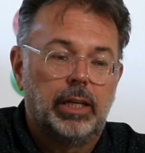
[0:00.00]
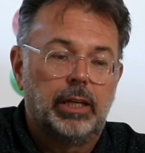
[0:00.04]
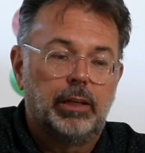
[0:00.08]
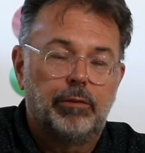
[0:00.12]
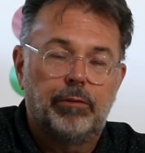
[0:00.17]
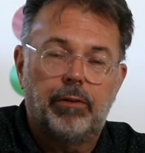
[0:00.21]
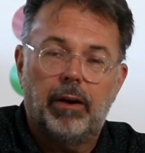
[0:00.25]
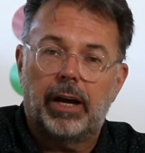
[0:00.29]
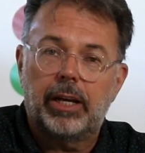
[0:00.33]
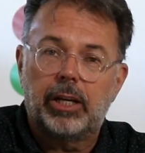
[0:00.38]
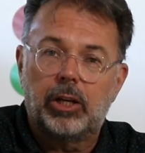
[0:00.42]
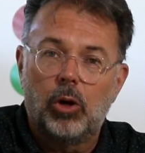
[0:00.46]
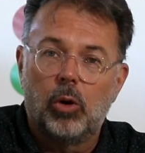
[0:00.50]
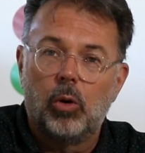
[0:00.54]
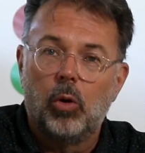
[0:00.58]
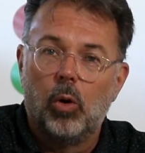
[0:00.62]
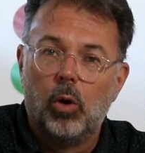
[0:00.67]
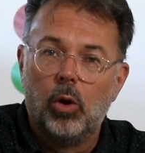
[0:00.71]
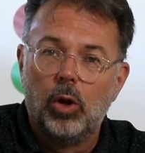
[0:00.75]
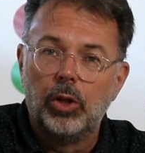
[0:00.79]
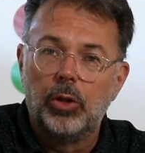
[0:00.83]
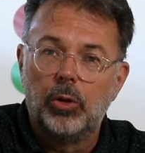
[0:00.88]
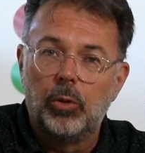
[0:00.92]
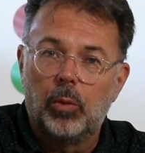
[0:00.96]
If I go
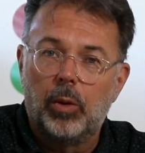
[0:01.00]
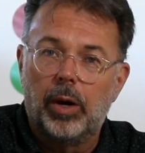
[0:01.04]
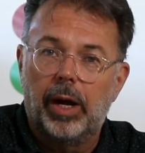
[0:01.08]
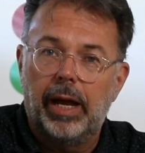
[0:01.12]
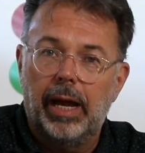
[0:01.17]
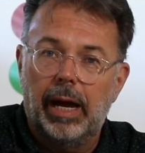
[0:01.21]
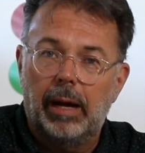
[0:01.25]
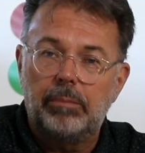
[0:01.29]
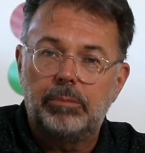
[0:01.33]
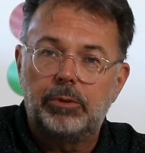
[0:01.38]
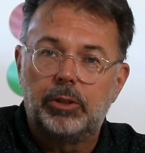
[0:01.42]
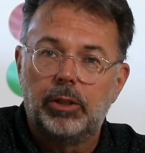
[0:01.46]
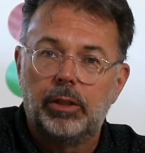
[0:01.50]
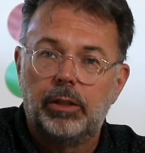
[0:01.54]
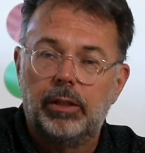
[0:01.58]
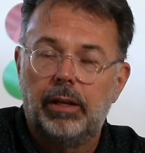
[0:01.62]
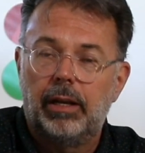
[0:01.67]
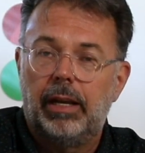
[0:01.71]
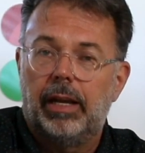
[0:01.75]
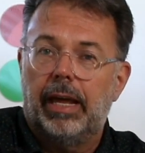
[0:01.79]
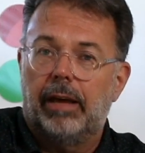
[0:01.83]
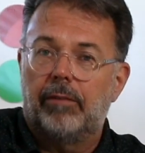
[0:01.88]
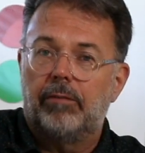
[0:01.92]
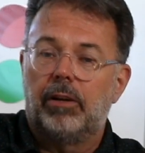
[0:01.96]
all the way up to
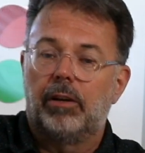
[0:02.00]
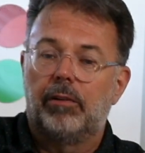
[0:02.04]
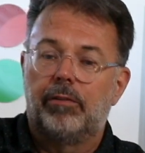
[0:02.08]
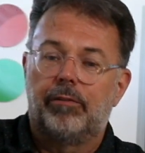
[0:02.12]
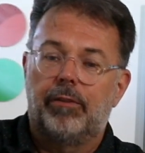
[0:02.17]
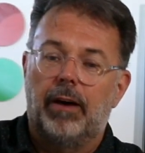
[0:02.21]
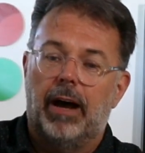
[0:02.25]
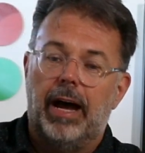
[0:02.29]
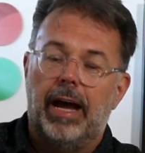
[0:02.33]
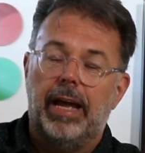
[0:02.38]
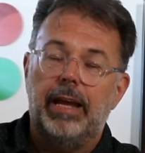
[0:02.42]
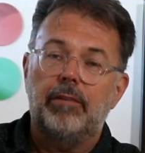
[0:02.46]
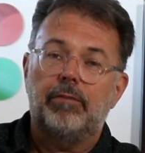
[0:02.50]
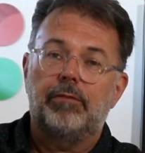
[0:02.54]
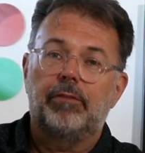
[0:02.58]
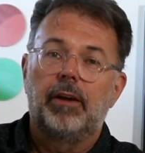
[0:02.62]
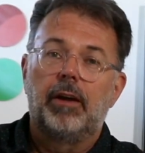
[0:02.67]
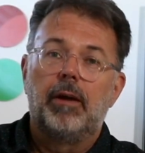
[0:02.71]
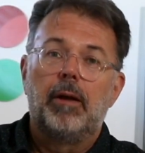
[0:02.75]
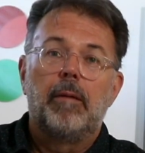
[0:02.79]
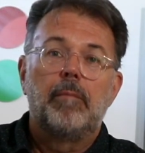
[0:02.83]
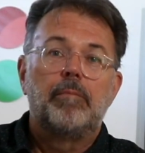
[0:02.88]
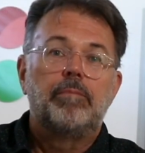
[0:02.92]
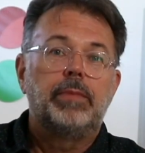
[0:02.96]
the level
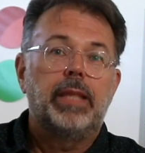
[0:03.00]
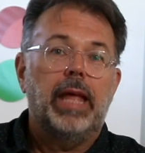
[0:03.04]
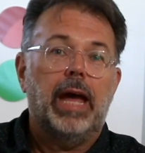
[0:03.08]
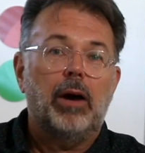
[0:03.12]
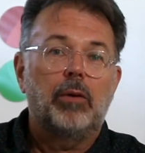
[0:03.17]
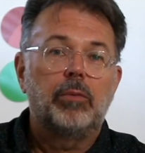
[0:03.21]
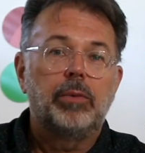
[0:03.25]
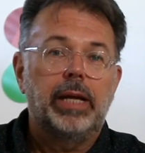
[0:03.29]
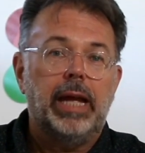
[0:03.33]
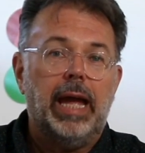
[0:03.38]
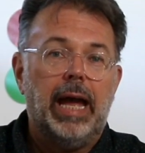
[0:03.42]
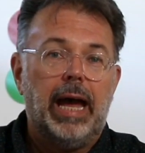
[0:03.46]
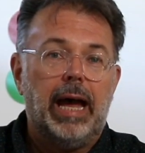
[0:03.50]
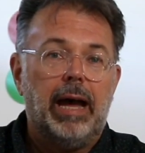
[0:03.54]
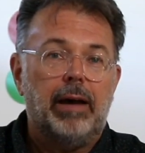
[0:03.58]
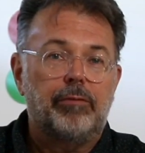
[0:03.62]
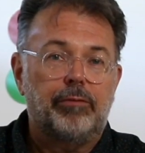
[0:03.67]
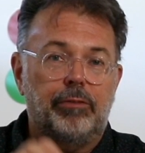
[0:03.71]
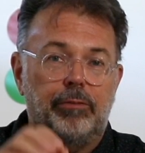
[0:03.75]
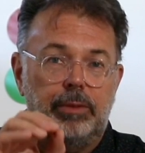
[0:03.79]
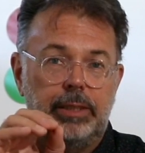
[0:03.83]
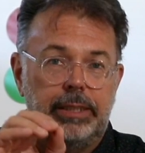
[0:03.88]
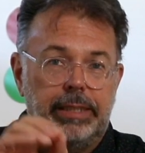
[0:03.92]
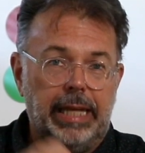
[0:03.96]
5, now we
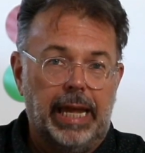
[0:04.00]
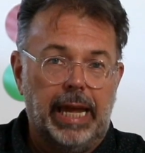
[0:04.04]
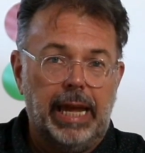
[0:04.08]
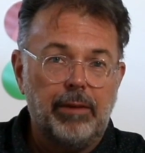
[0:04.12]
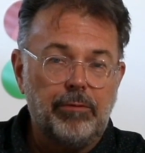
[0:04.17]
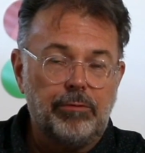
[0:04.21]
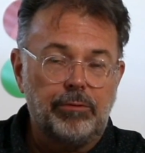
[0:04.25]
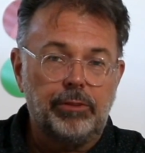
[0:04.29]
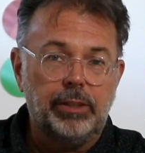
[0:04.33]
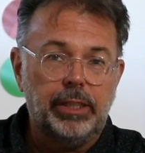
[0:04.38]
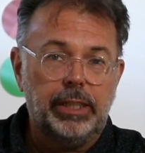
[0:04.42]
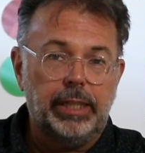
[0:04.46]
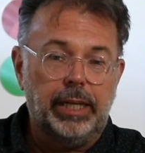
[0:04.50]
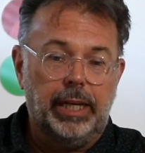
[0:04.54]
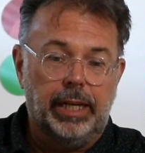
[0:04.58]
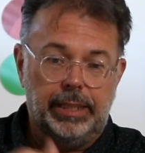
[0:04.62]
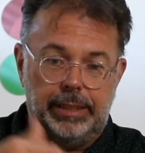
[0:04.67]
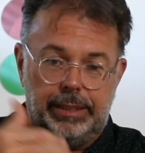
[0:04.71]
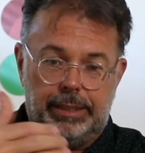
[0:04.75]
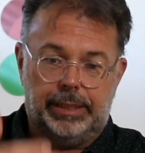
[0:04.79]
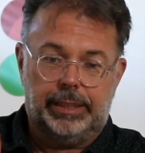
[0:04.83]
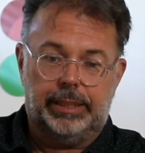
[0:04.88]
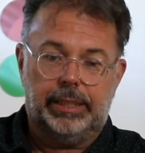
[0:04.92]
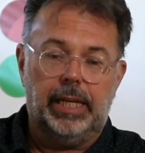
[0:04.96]
have, with every
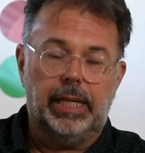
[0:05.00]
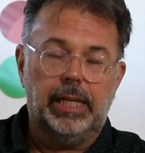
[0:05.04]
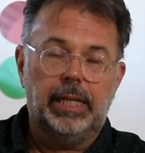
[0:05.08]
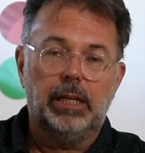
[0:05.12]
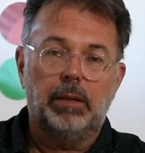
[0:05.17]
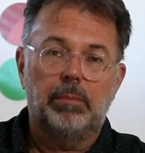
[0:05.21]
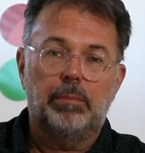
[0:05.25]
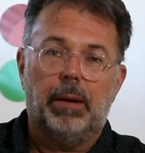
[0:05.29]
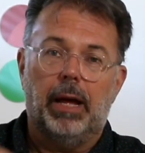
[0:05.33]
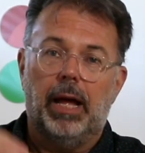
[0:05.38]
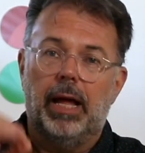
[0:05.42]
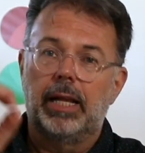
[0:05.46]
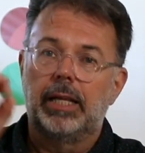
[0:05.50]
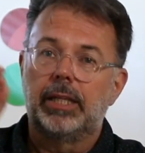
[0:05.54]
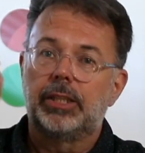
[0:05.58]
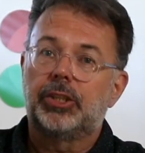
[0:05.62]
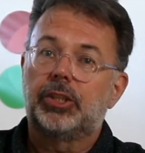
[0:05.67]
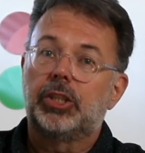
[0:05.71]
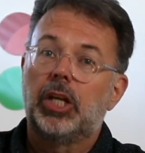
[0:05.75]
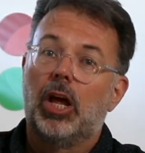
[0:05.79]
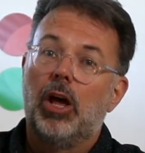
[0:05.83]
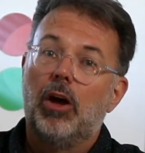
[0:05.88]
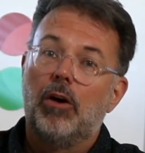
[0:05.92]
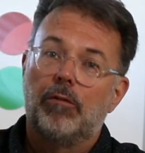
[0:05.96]
single
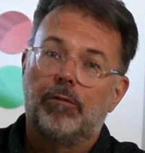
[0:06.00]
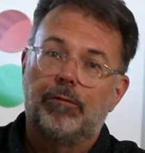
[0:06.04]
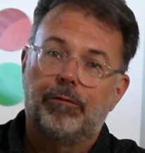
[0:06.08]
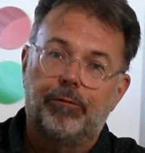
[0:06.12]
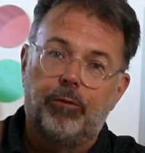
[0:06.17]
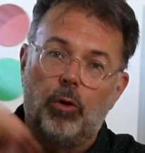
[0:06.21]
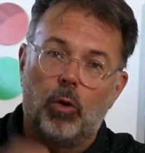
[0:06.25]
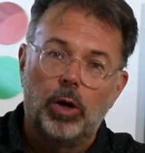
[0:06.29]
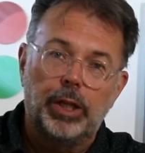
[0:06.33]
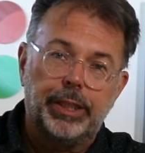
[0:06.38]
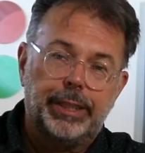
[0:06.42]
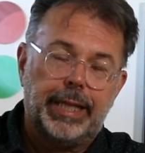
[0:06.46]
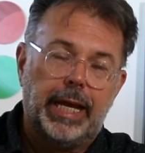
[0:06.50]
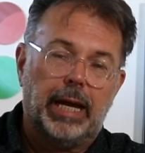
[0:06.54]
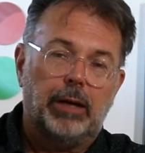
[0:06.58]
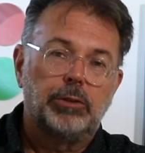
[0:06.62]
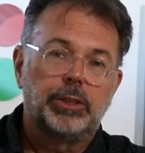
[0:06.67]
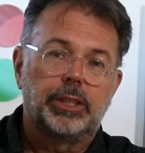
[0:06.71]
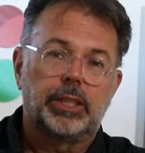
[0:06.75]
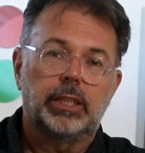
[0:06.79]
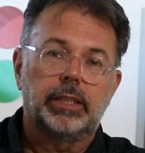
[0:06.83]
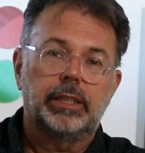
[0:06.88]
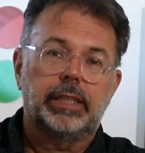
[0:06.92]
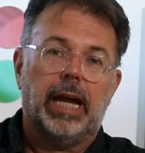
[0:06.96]
pulse,
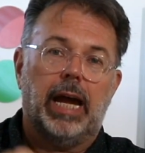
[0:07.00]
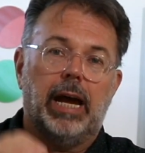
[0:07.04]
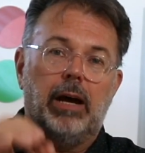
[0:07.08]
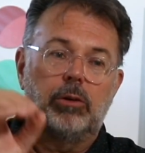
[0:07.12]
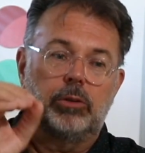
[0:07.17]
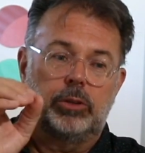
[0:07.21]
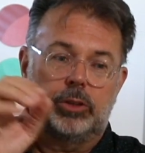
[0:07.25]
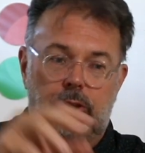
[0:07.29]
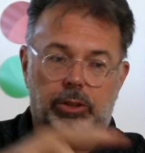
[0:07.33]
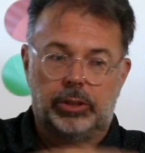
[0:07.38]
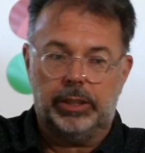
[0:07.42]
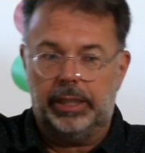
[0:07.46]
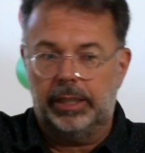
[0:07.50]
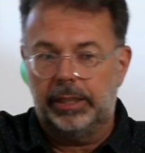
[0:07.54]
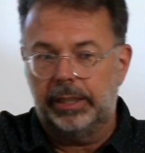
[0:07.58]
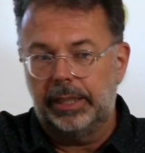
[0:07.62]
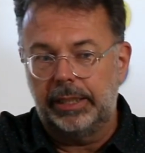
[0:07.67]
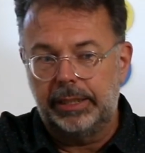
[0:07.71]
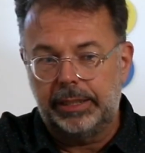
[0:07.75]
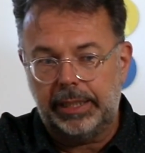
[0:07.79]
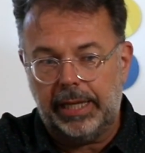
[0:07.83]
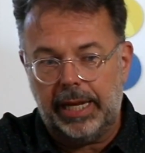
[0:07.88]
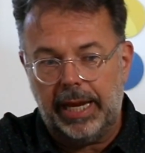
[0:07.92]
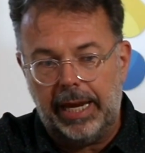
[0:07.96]
4,000 Gauss. In
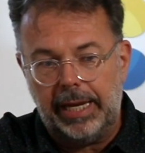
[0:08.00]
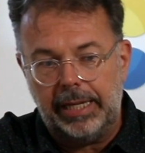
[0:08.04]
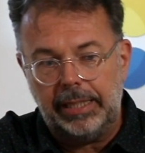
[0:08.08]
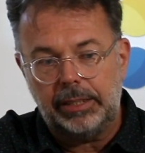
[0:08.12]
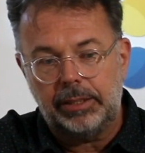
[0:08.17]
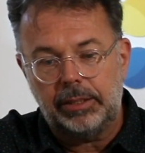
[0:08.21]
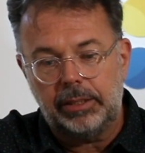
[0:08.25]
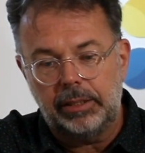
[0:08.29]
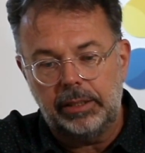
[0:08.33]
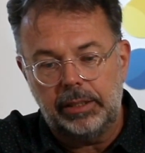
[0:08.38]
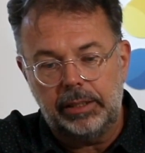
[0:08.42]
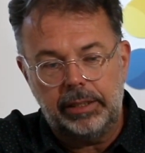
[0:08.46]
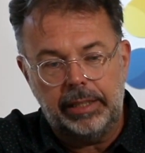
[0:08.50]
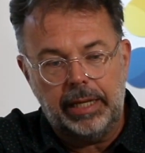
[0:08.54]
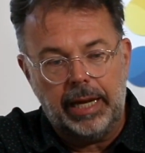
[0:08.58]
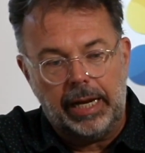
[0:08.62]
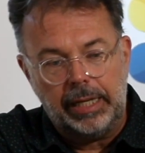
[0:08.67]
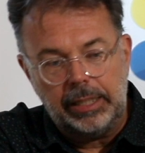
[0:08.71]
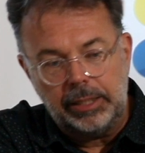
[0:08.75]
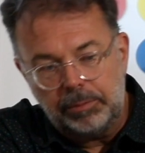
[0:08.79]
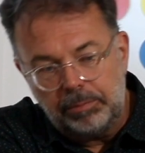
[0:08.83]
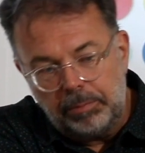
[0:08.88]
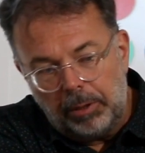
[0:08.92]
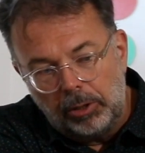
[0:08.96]
this case, yeah,
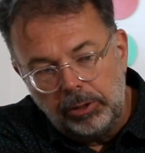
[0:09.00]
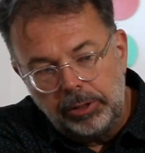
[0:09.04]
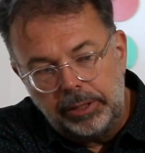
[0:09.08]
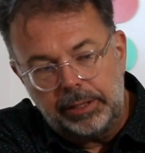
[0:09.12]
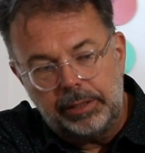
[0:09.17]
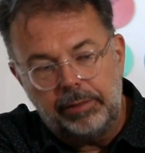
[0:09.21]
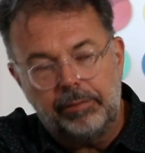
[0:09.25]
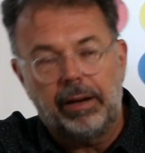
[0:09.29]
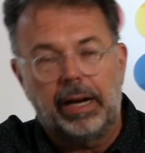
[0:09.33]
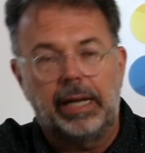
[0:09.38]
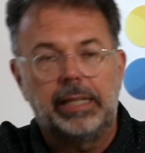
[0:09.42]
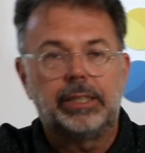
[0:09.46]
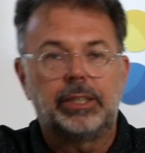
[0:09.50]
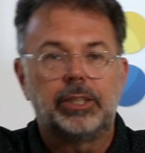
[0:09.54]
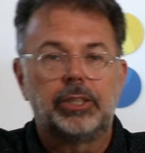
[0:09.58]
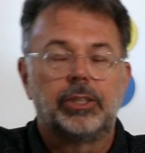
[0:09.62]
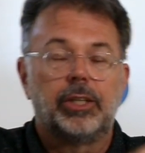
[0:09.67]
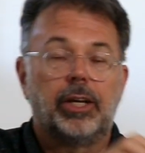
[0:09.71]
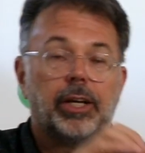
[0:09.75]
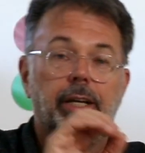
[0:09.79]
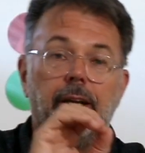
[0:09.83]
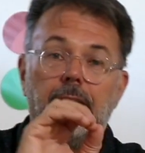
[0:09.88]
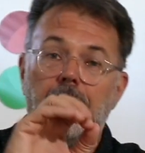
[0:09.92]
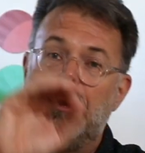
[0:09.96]
it's both
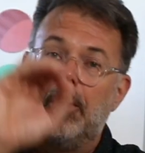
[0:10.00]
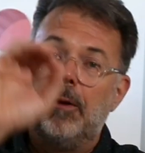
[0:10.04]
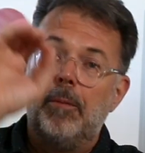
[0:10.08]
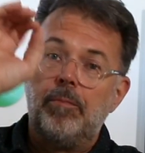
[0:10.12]
devices on.